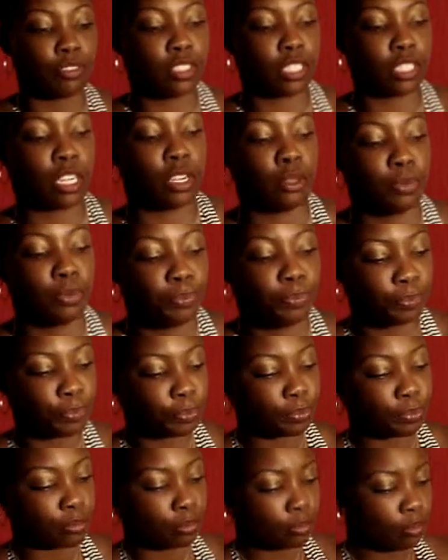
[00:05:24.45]
So
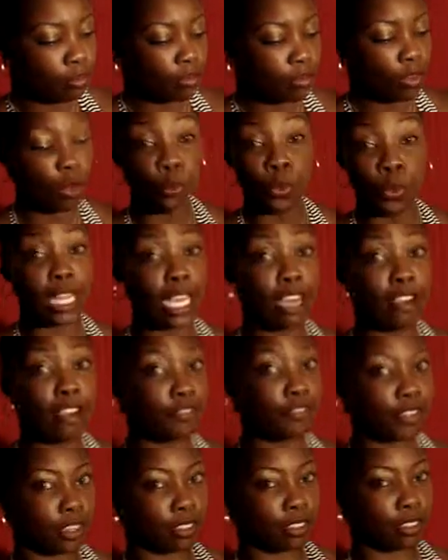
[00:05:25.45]

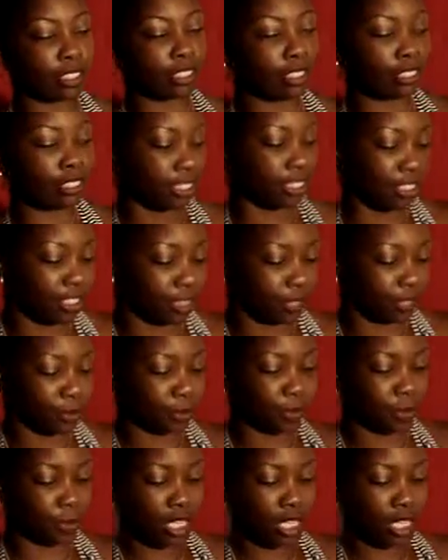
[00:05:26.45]
without further ado,